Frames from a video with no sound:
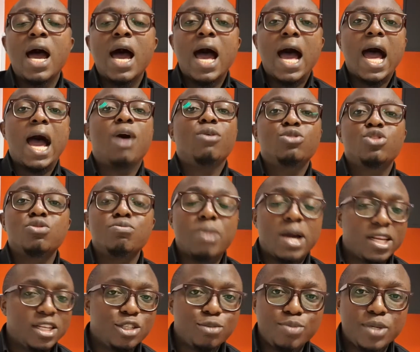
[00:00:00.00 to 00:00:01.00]
how to
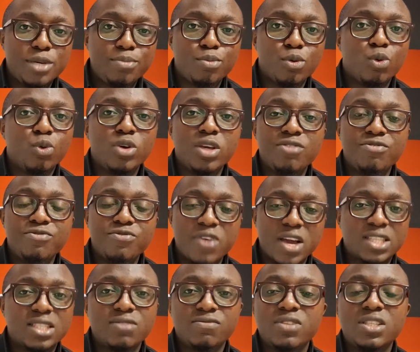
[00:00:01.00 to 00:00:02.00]
manage people
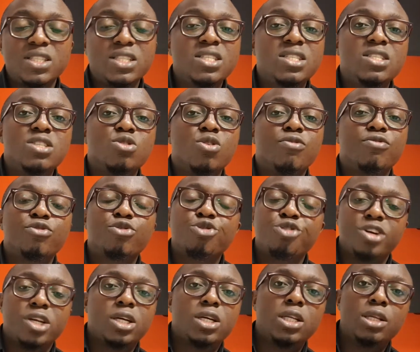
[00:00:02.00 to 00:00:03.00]
effectively. This is of
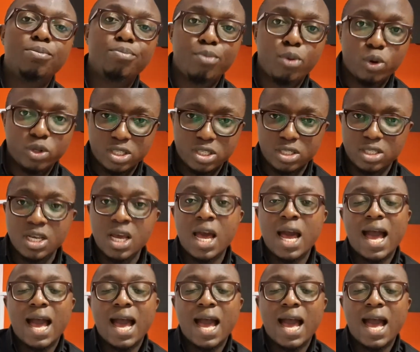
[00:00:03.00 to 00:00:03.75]
critical importance.